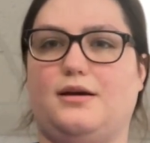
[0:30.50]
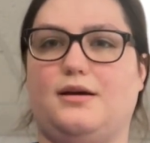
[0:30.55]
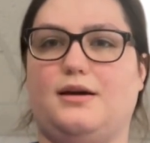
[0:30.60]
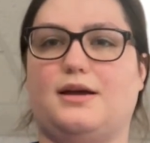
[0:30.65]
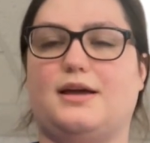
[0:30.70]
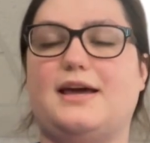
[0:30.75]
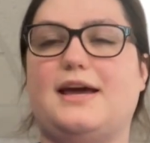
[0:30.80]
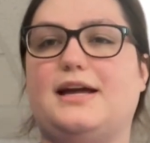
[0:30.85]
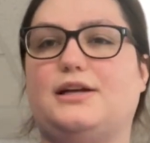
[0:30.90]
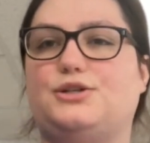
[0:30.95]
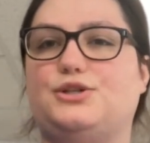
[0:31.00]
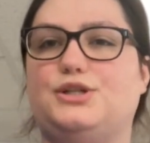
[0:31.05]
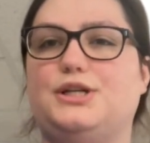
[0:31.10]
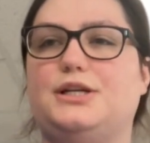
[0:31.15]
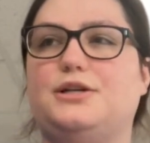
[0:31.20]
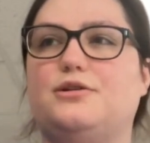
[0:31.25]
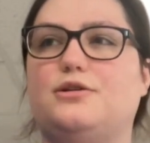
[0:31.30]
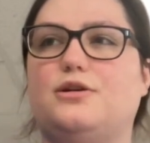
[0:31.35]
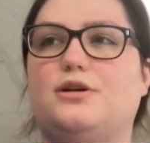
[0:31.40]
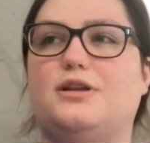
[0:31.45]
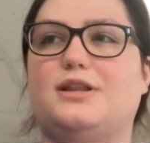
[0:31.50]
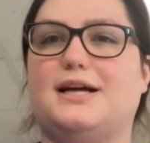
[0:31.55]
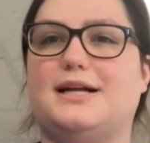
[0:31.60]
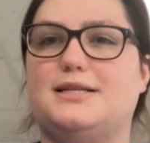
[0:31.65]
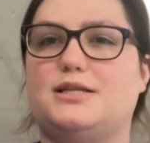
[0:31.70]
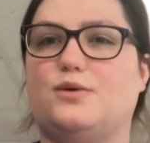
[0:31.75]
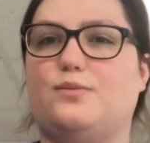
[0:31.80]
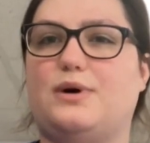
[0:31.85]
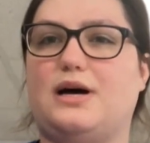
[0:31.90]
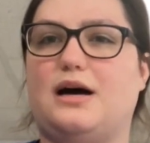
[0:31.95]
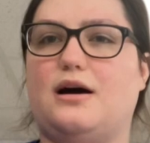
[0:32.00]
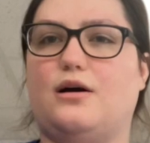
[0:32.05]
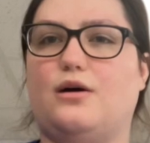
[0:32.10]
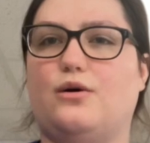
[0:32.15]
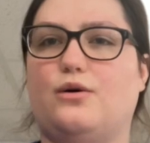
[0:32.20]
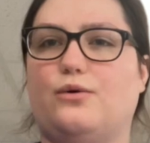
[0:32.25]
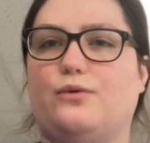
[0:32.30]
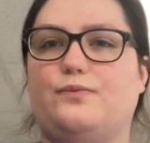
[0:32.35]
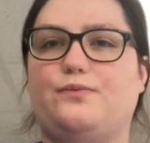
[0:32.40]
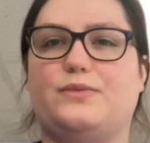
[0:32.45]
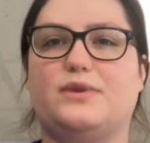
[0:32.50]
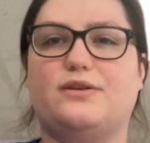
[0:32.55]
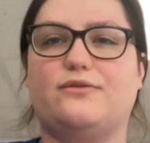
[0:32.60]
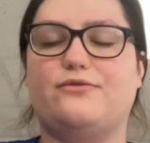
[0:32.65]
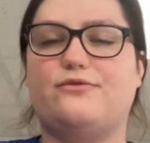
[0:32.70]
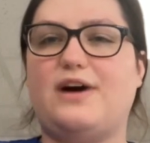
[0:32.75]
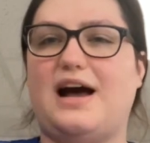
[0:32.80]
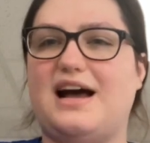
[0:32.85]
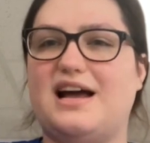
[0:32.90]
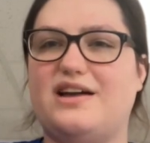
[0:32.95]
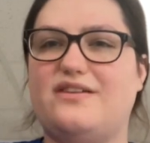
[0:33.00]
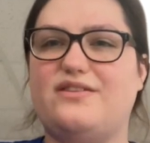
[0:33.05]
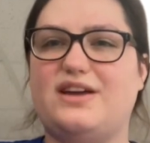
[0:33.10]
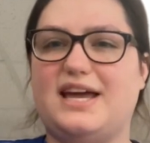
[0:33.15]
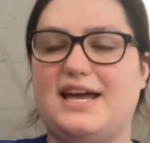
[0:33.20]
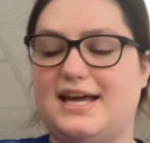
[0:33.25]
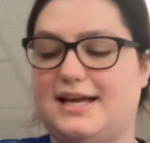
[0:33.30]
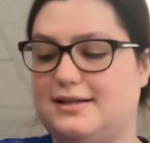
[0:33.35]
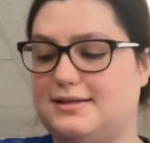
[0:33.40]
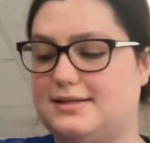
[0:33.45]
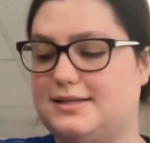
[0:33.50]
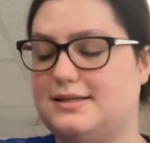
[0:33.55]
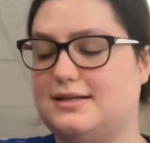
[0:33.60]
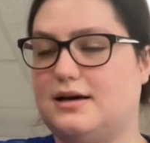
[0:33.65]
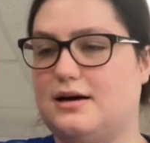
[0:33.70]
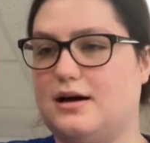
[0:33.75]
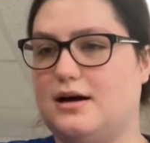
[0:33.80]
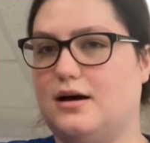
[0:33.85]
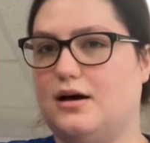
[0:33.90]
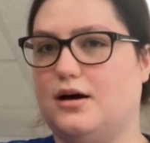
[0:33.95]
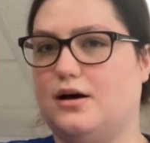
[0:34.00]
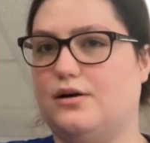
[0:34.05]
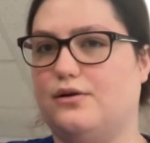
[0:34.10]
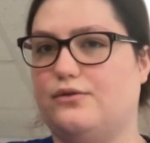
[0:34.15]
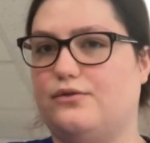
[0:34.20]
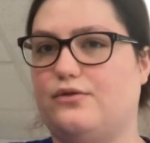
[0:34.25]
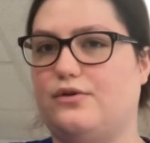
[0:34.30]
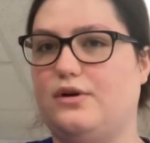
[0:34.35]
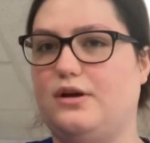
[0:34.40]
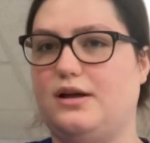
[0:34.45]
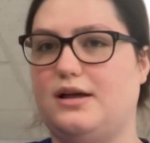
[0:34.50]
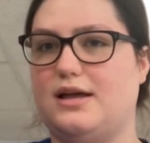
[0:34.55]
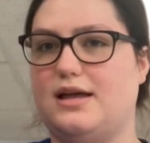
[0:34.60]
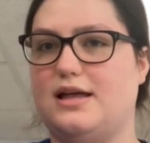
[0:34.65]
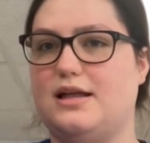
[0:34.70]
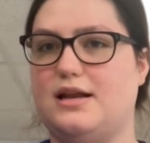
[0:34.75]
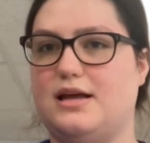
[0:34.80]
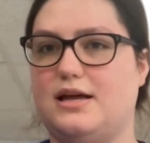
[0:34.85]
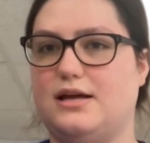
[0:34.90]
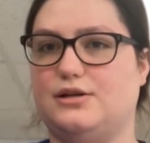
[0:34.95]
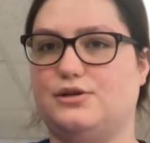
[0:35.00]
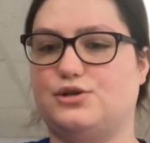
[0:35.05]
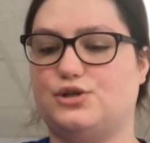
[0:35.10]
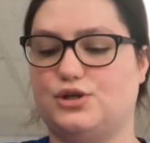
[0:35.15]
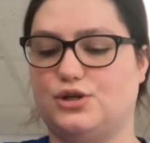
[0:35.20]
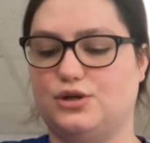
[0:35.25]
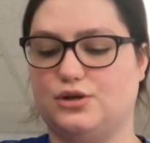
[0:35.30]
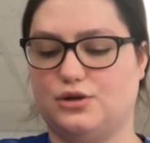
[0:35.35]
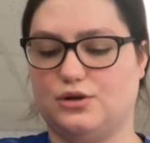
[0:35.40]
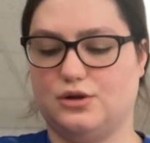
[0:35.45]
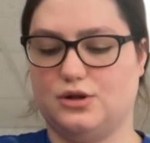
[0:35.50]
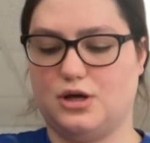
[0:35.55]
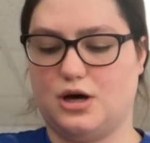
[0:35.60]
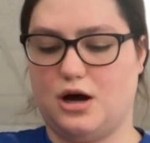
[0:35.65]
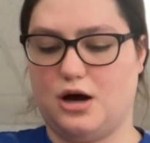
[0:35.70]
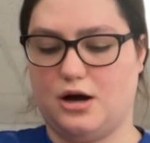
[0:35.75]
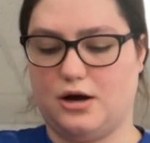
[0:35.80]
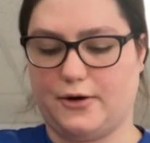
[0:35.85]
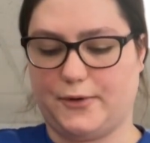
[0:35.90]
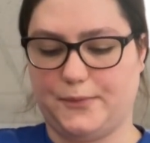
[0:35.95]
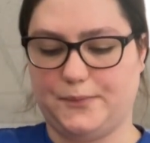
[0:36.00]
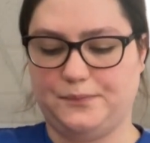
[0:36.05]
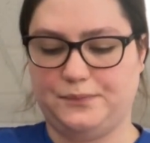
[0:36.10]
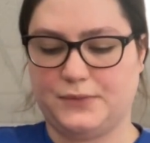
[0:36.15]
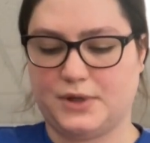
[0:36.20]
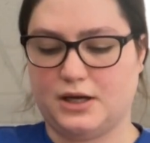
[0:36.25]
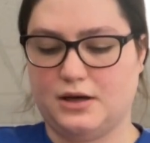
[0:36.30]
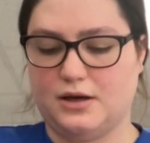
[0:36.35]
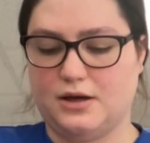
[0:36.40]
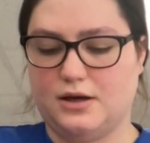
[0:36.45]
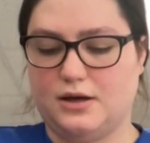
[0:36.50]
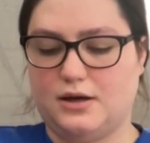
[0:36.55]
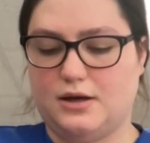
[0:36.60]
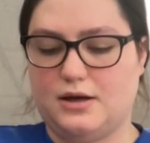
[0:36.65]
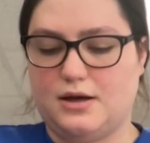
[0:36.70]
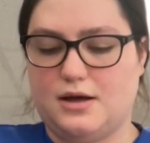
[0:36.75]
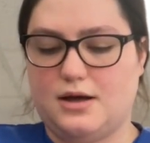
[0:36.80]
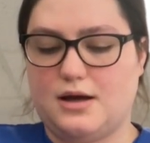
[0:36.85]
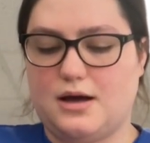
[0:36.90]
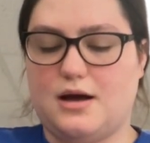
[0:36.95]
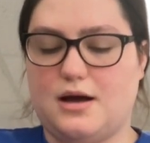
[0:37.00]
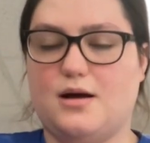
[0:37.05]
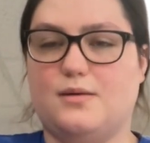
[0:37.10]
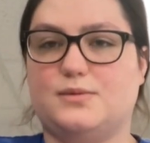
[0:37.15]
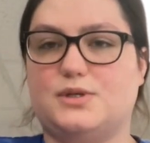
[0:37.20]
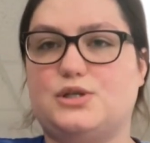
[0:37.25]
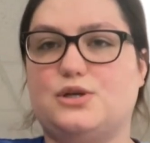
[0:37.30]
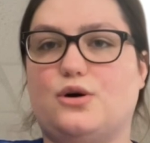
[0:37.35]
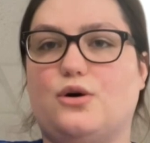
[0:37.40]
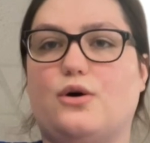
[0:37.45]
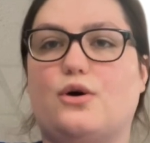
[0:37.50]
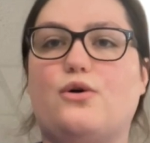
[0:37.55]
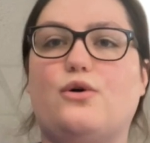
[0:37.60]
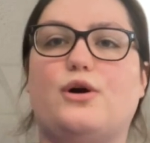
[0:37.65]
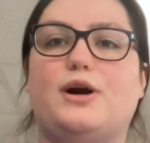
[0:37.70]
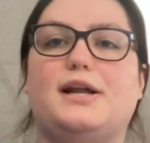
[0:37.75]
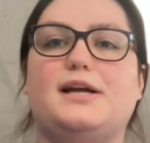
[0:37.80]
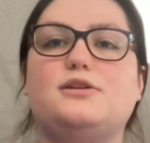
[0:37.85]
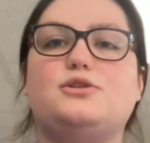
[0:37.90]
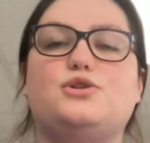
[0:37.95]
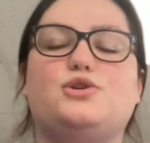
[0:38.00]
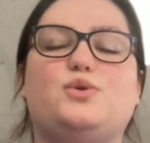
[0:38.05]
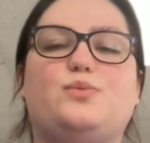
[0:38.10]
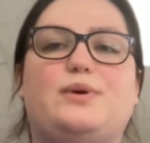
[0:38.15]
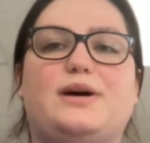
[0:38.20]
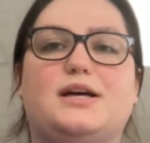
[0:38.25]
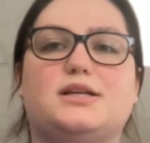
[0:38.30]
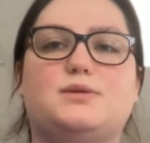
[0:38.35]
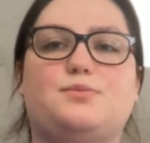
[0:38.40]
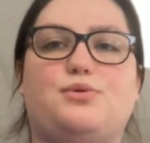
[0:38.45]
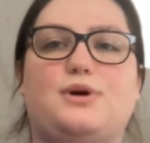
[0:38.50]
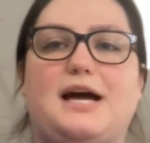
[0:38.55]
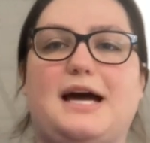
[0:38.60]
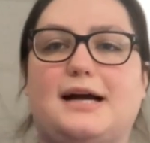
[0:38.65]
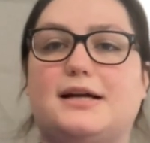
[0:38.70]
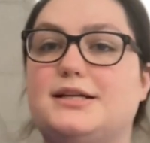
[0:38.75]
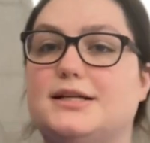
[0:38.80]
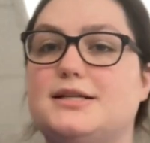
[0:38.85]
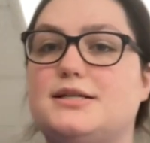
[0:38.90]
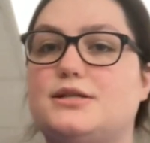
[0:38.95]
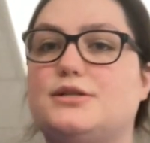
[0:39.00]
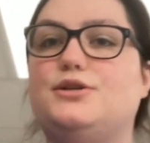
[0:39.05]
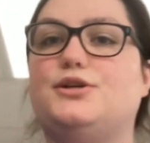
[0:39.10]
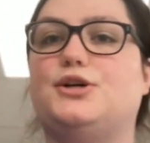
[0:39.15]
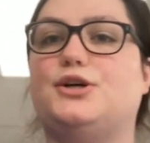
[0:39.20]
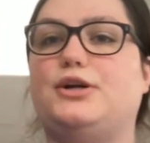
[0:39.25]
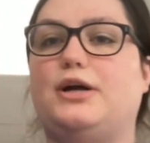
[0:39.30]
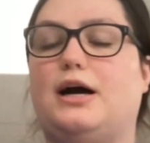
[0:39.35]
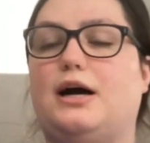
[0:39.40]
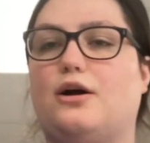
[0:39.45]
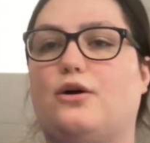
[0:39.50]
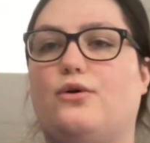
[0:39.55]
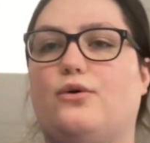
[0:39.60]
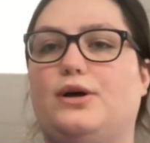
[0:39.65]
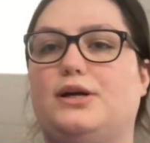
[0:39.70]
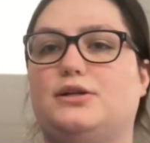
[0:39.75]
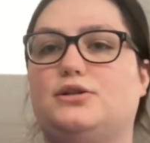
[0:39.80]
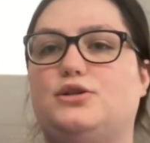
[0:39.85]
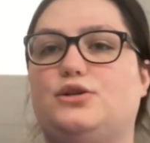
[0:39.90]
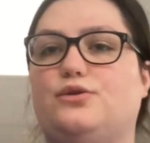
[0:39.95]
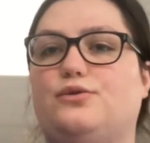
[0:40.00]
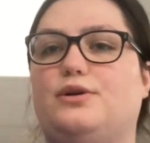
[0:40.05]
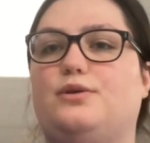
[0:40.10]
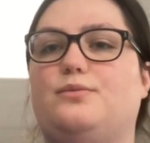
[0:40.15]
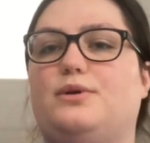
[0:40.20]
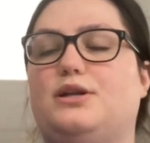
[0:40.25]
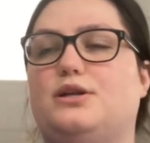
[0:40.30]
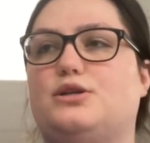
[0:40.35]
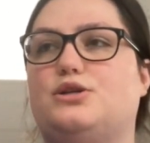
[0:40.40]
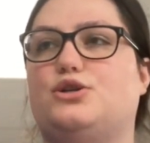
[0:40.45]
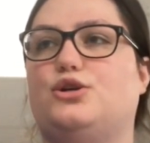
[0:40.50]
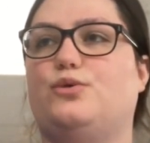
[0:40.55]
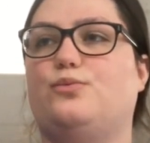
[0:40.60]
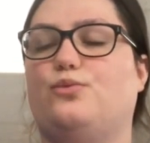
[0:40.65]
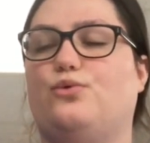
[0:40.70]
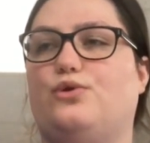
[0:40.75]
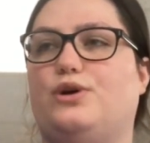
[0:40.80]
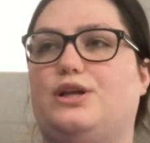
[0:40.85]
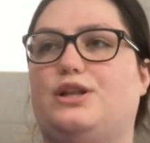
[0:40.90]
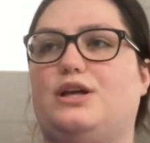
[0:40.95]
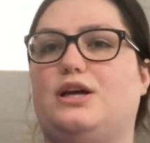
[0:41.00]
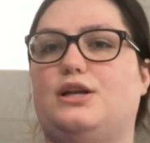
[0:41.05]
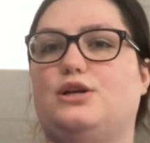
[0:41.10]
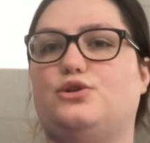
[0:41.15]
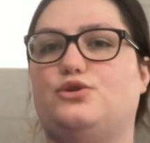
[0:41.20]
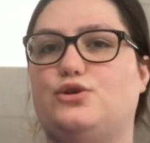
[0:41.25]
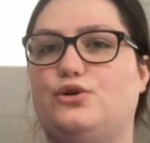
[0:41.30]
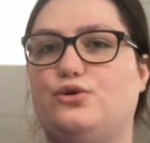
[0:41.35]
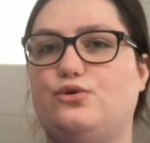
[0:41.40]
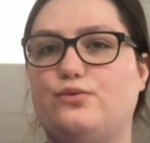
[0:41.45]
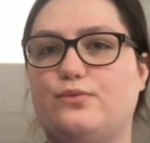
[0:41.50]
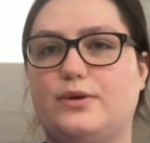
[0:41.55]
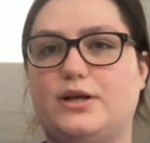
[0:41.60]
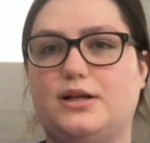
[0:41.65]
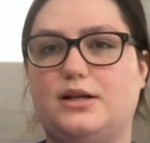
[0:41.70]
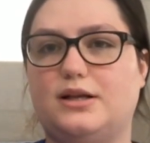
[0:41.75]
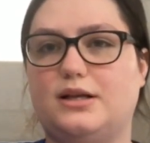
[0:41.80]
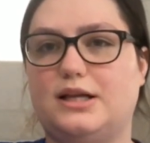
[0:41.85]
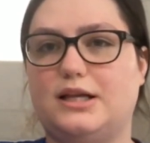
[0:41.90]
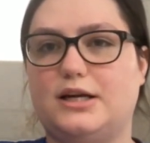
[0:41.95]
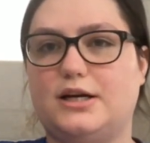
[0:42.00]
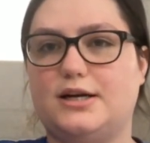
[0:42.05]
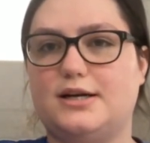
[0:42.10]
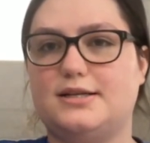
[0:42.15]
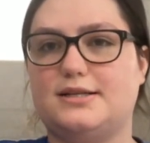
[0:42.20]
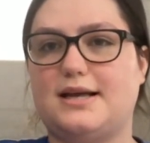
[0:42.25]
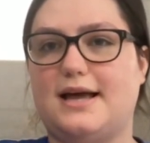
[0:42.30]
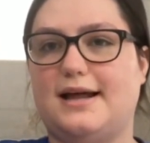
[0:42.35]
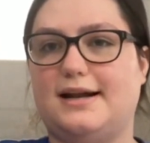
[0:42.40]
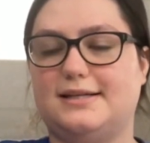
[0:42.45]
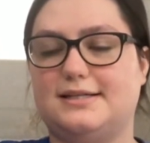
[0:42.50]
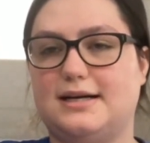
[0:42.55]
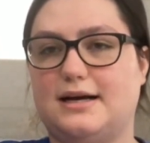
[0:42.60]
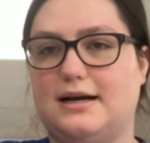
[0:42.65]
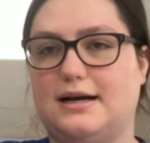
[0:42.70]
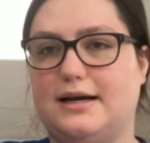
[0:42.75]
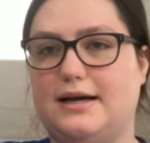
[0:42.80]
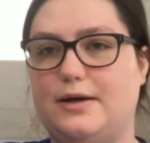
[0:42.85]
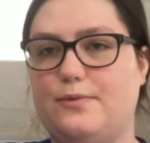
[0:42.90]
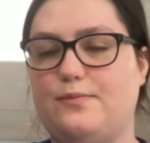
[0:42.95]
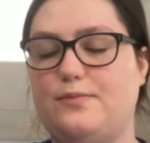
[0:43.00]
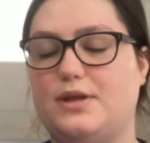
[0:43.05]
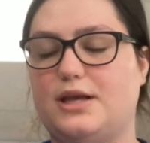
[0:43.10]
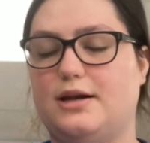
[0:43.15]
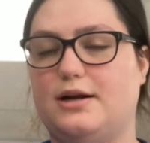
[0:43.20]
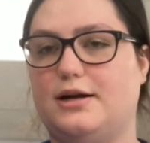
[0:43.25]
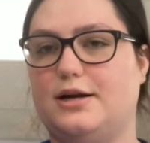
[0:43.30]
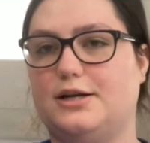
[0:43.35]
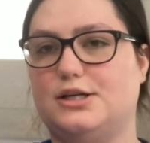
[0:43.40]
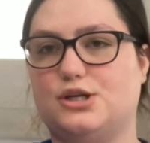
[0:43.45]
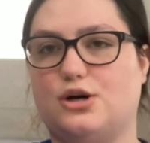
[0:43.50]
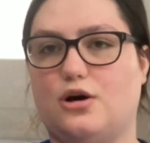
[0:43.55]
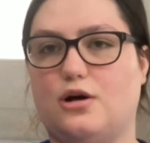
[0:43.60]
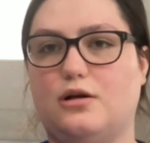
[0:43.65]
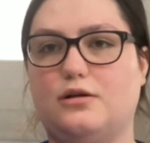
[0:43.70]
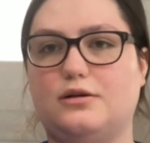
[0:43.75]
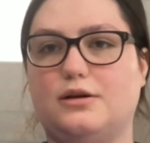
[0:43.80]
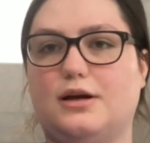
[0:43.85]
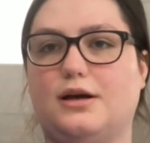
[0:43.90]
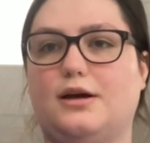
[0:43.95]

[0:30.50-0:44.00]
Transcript: gauge needle that's about 5/8 of an inch long. So according to best practice, you're not going to administer more than 2 milliliters at a time in an adult.